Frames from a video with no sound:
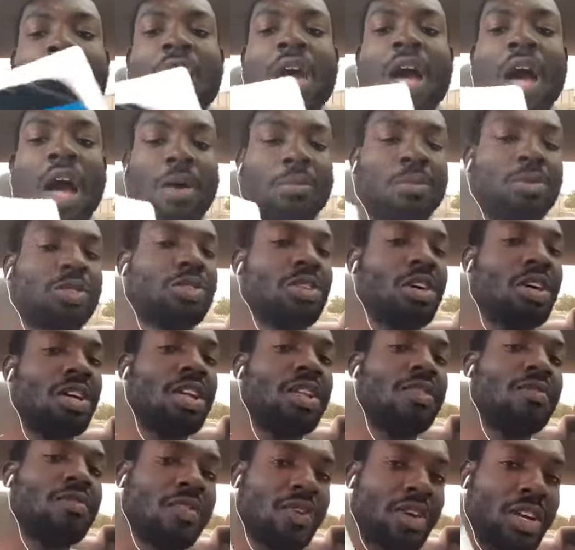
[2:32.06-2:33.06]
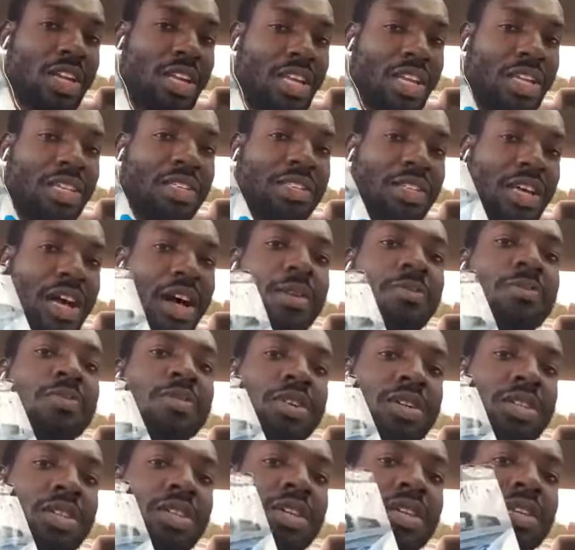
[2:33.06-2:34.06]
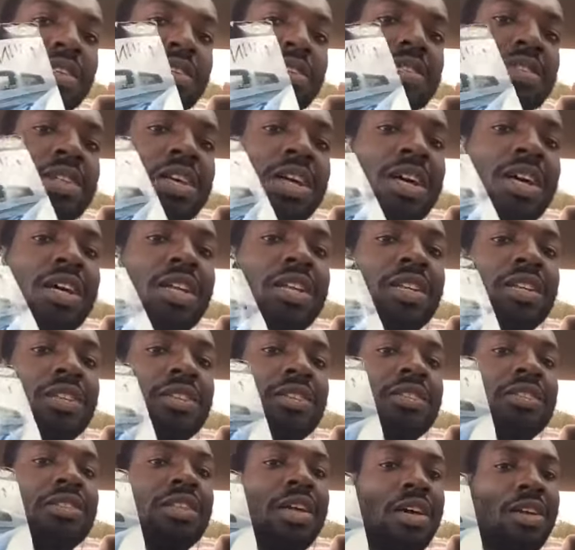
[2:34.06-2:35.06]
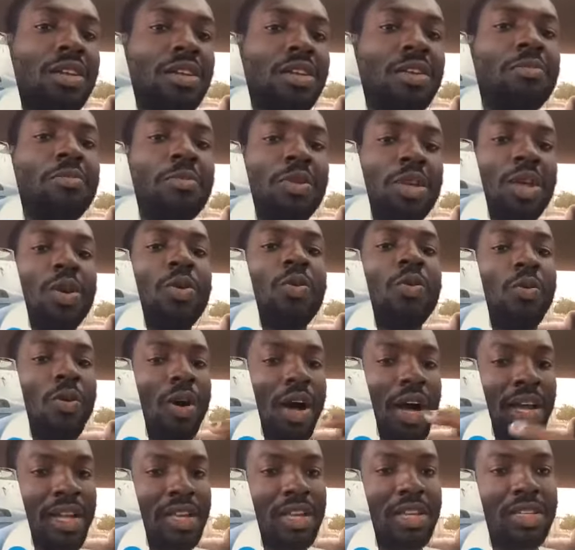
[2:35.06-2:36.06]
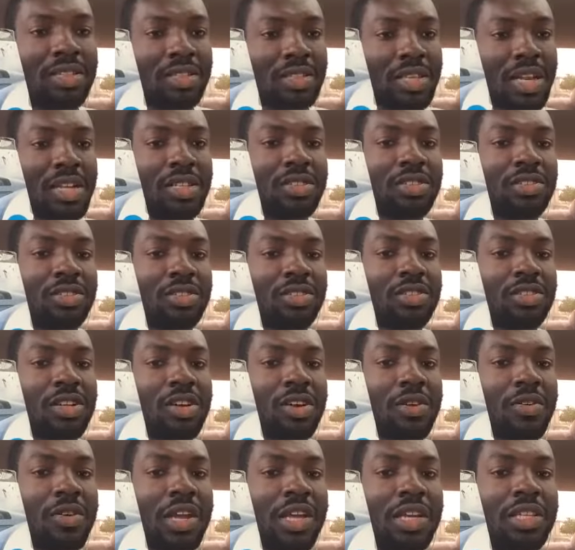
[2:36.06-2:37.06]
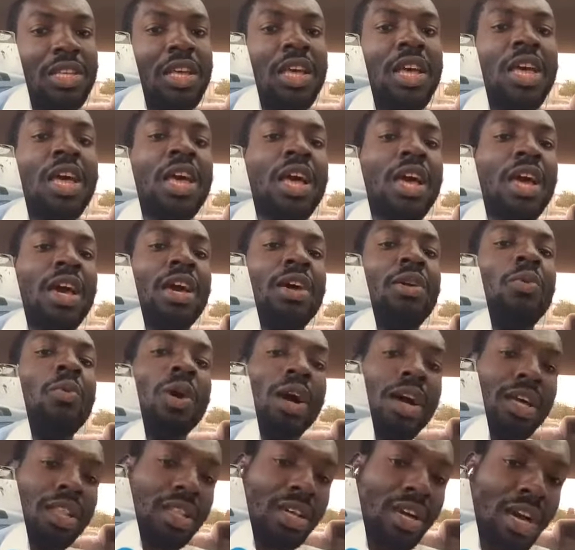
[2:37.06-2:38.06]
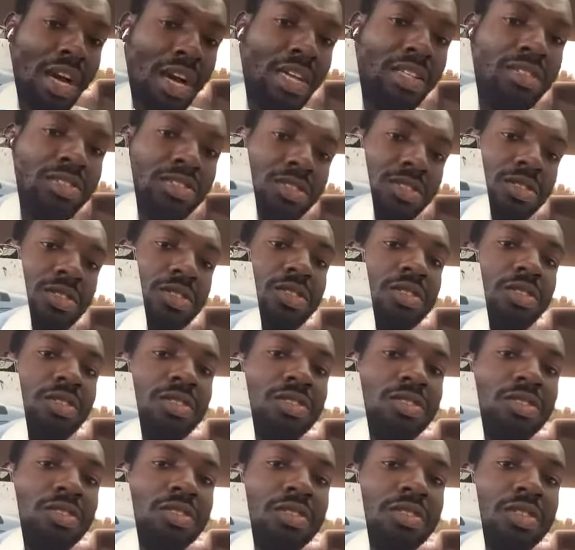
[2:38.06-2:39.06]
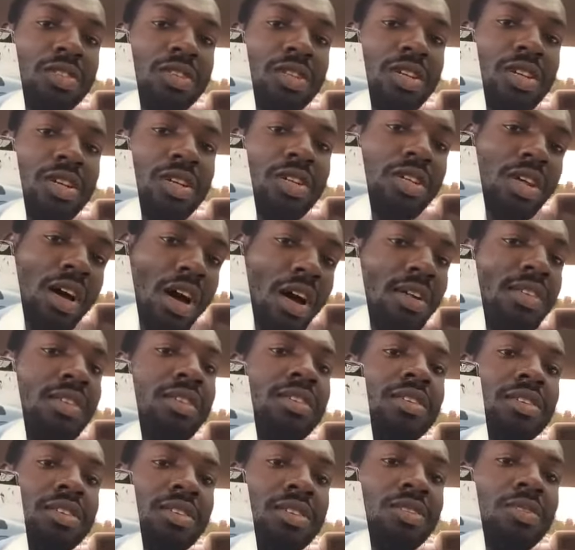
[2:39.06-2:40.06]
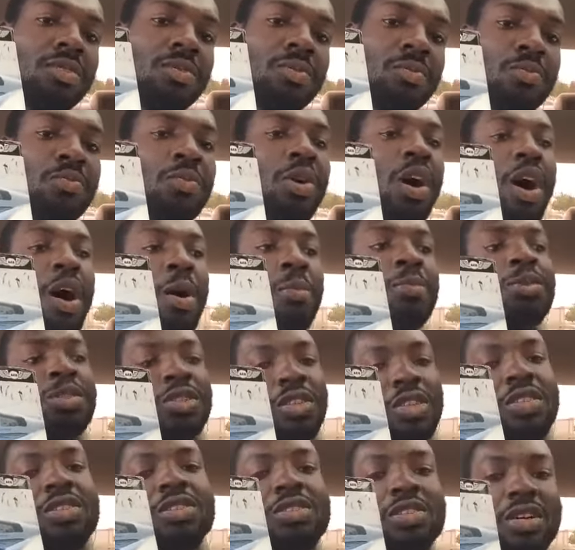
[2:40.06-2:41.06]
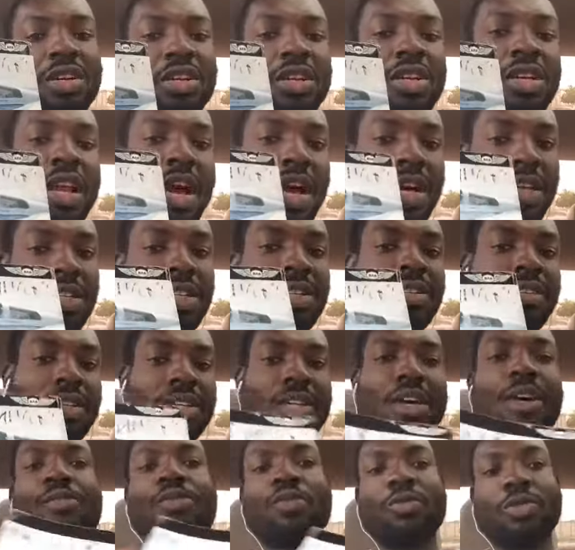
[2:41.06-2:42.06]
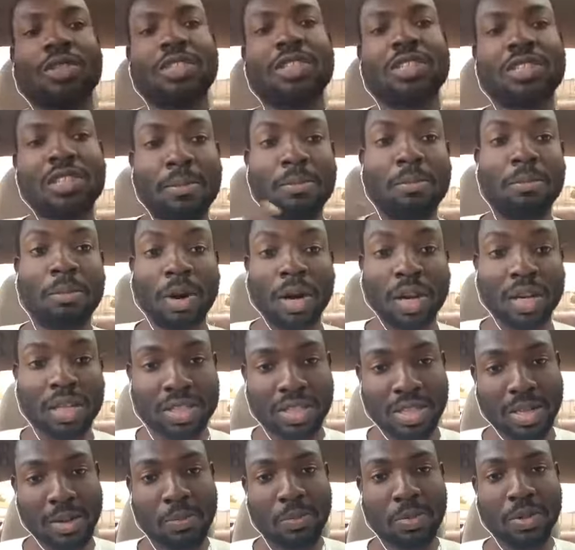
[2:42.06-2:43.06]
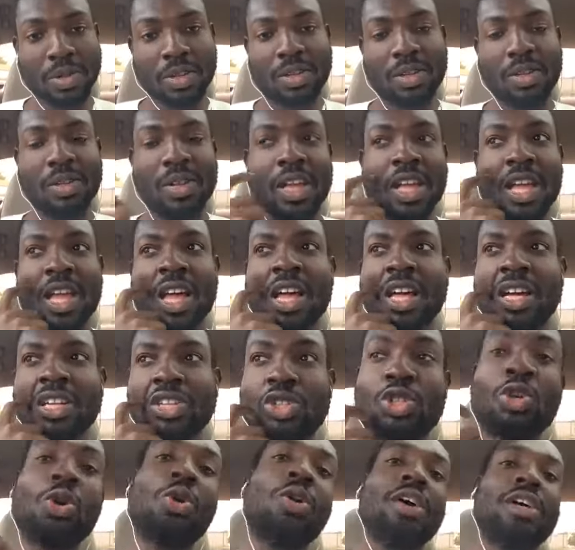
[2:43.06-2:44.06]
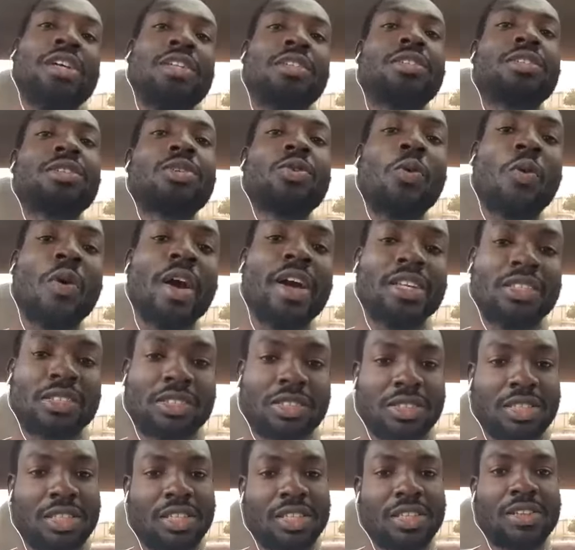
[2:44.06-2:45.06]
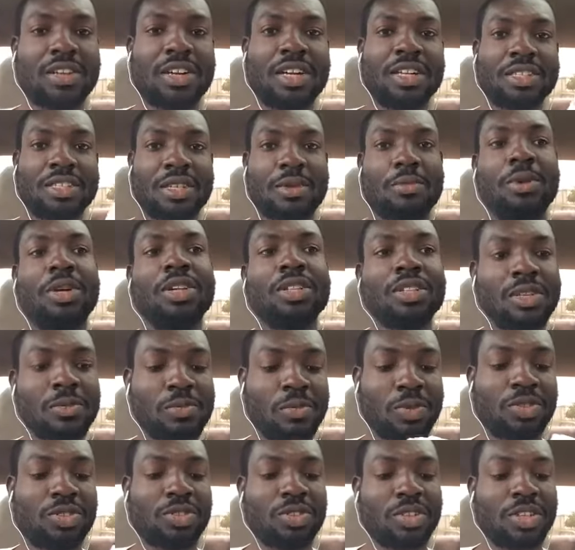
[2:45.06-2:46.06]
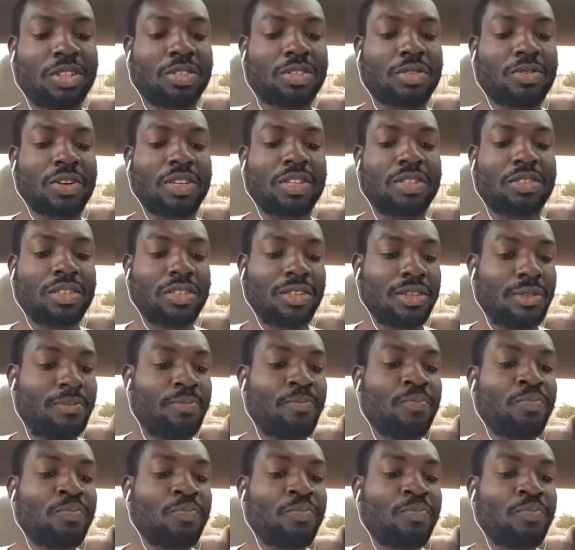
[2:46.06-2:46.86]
I'm studying for the exam with this, and it's telling me why this answer is correct and why the other options are not correct. Of course, it's a multiple choice question, right? It's a multiple choice question.